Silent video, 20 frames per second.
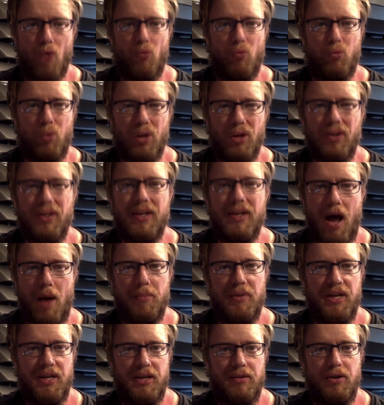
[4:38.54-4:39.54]
really
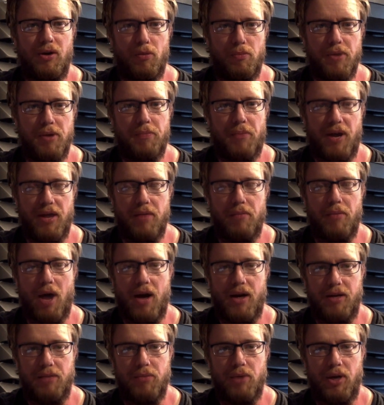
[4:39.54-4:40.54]
got me, bit by the
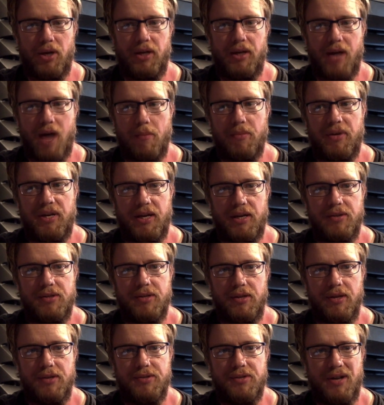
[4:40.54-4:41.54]
modding bug and got me into
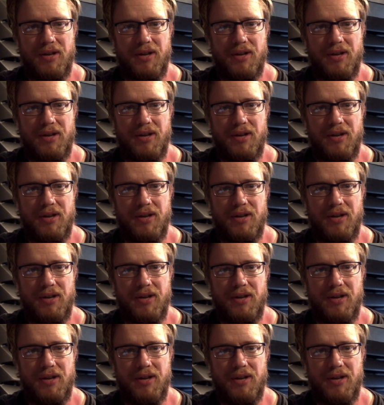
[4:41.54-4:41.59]
this.